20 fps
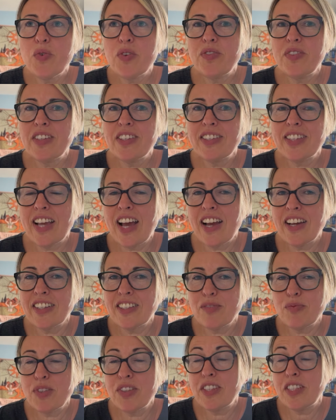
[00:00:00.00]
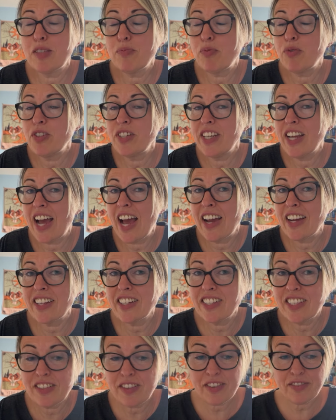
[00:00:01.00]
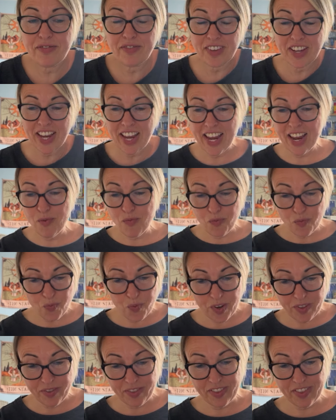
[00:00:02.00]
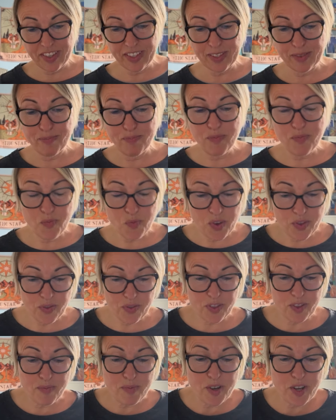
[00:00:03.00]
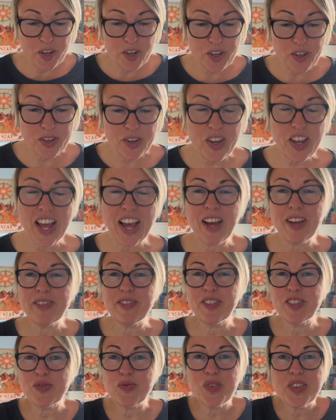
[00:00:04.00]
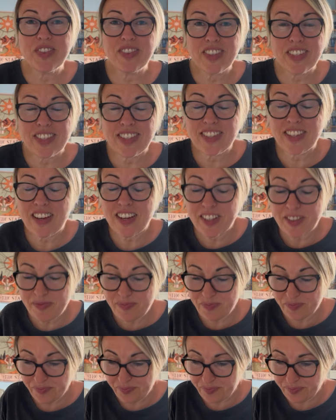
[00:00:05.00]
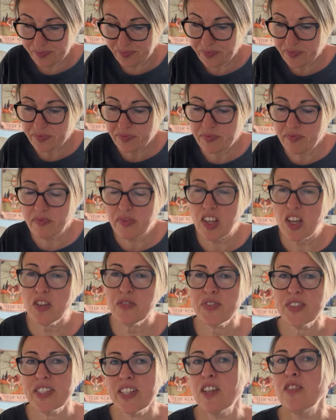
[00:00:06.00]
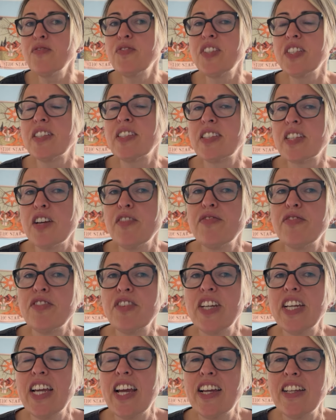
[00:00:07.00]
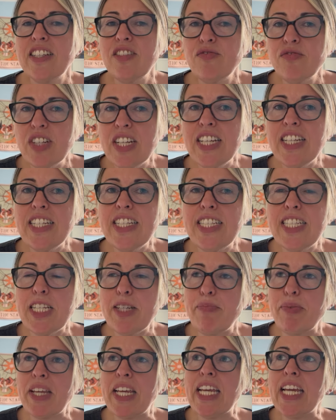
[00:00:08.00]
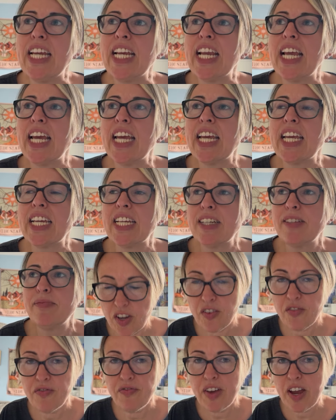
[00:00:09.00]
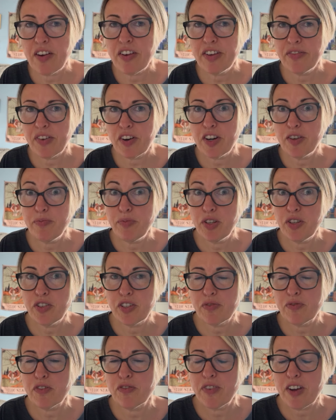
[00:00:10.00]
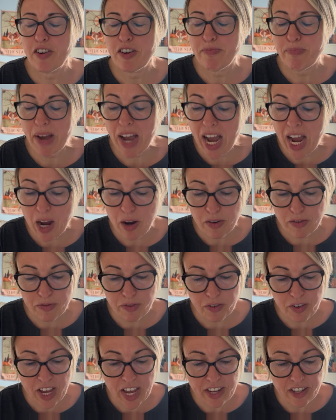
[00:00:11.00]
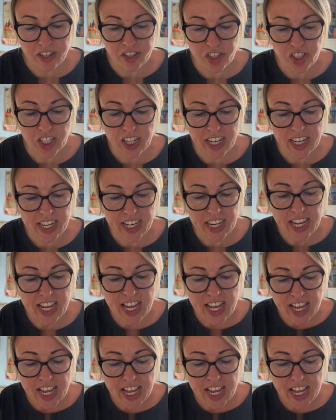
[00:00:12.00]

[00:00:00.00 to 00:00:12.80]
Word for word: with this act with this point active with this with the moon and with the sun of self-discovery and really deep healing. Though very, very beautiful, very powerful energy.